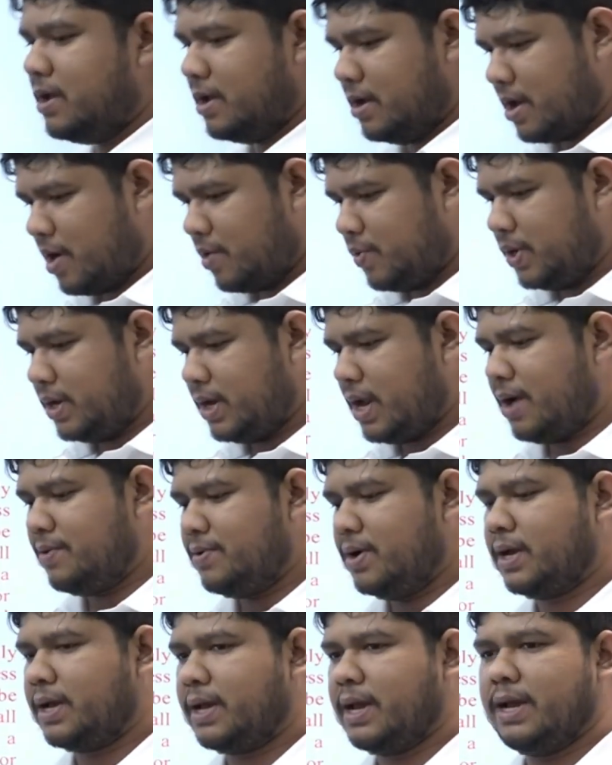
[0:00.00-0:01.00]
Now in
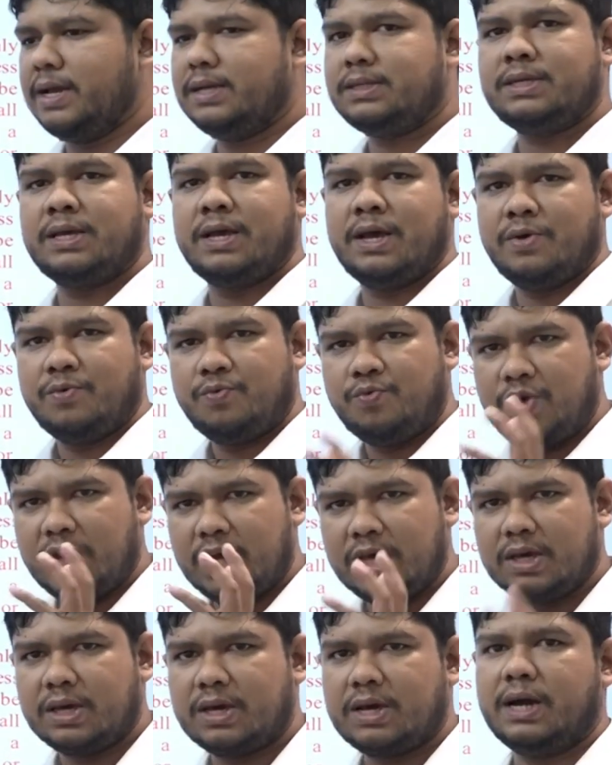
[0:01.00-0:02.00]
our case,
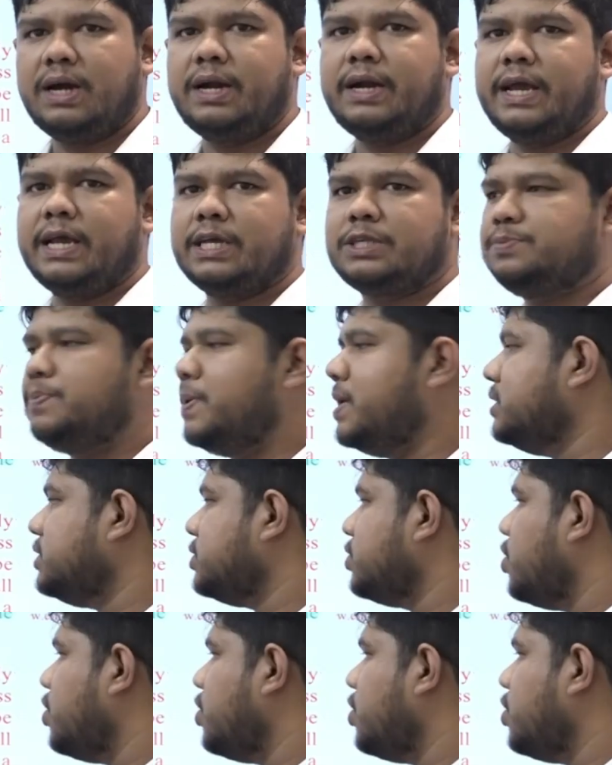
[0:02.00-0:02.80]
we incurred expense